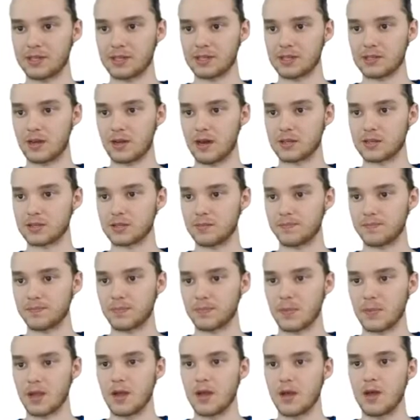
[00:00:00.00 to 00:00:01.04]
everything's awesome.
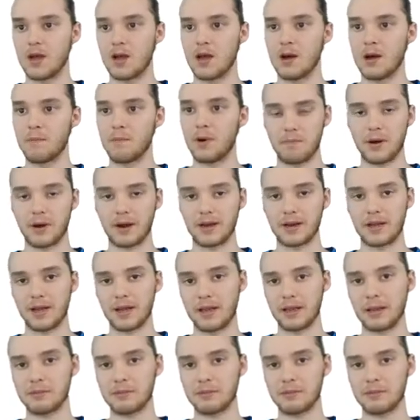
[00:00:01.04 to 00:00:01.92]
But